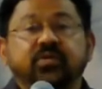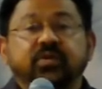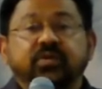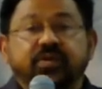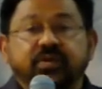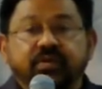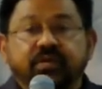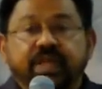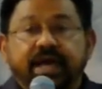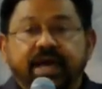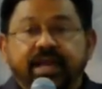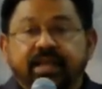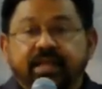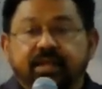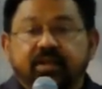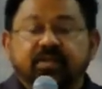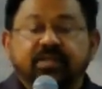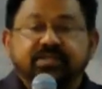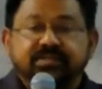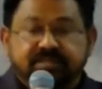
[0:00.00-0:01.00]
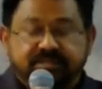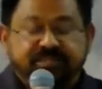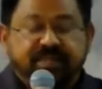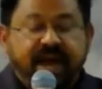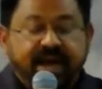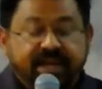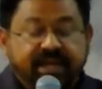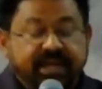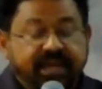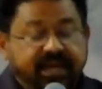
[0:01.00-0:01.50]
do that, you know, this
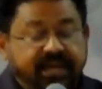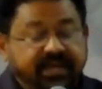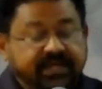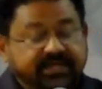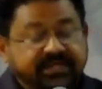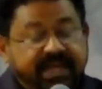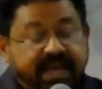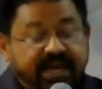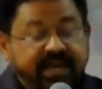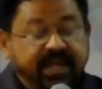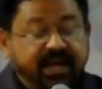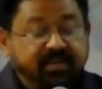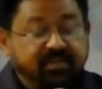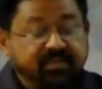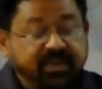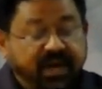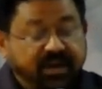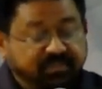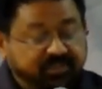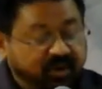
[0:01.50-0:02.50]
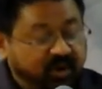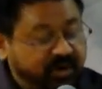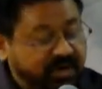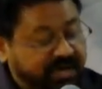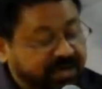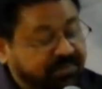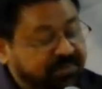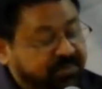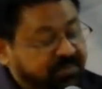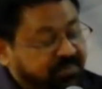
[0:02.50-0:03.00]
practical side I'm, I'm
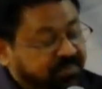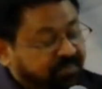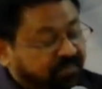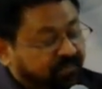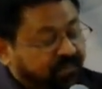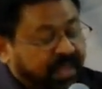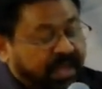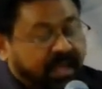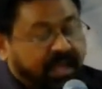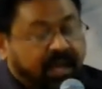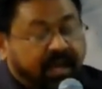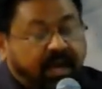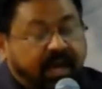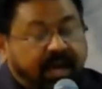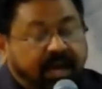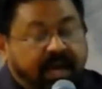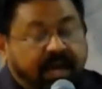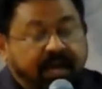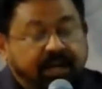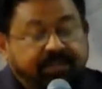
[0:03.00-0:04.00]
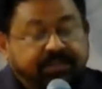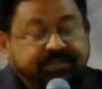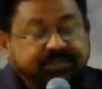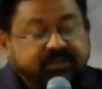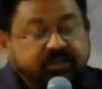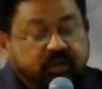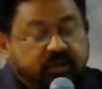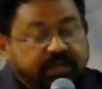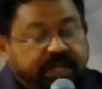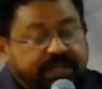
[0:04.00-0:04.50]
talking. Uh,
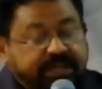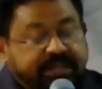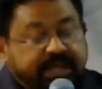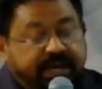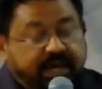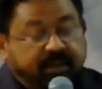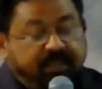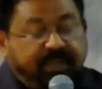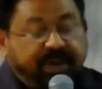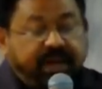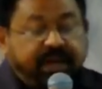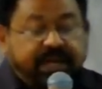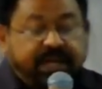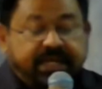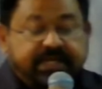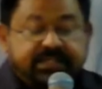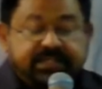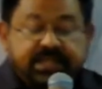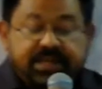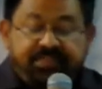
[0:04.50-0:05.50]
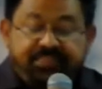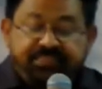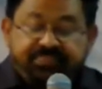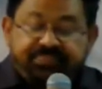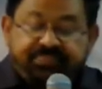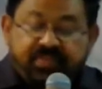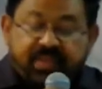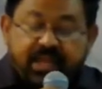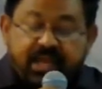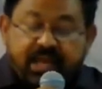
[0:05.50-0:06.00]
so the third pillar is
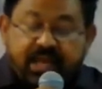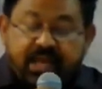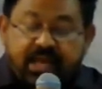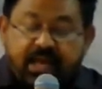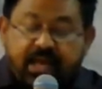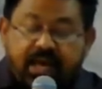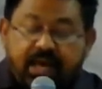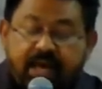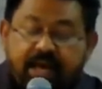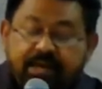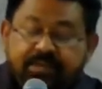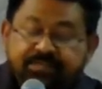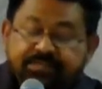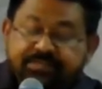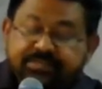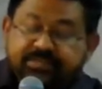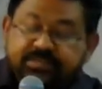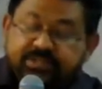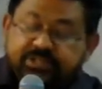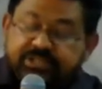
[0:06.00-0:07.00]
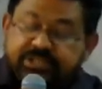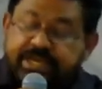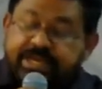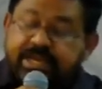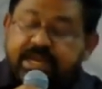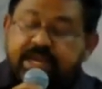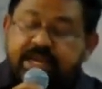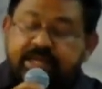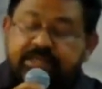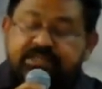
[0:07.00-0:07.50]
uh,
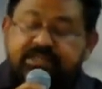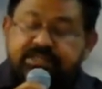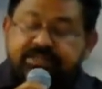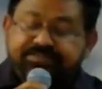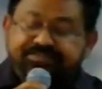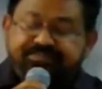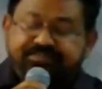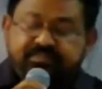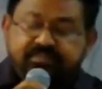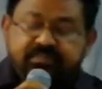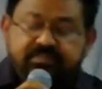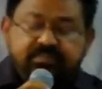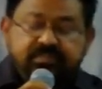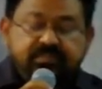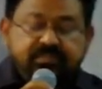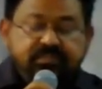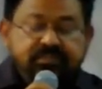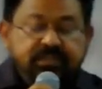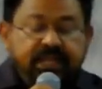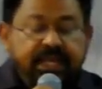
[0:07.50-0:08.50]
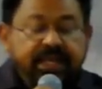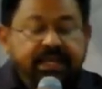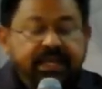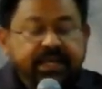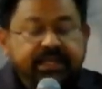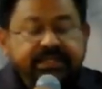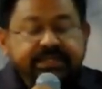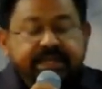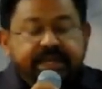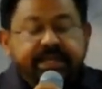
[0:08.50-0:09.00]
gentleness.
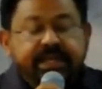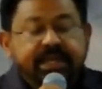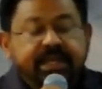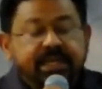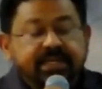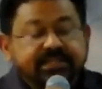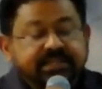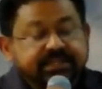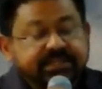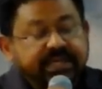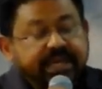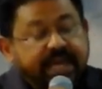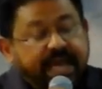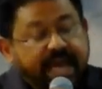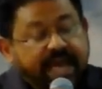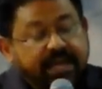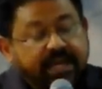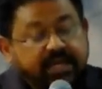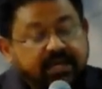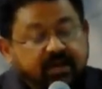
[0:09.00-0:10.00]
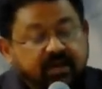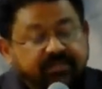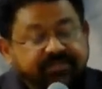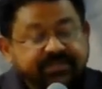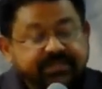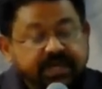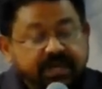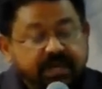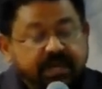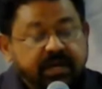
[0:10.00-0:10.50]
Gentleness is a character of
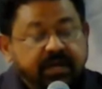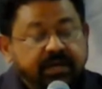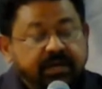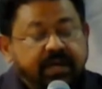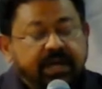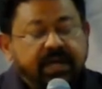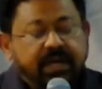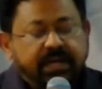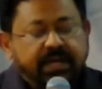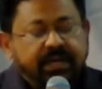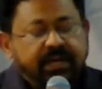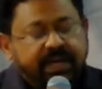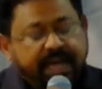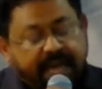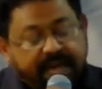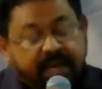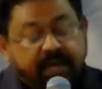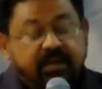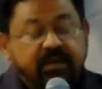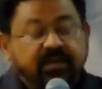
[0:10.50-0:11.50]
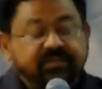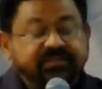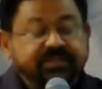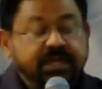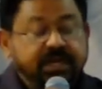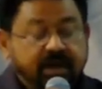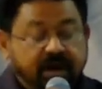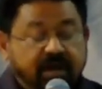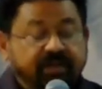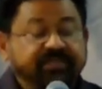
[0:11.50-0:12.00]
children, uh, character of
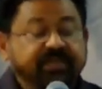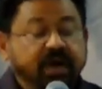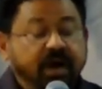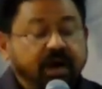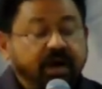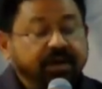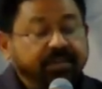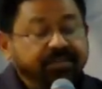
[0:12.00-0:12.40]
children of God.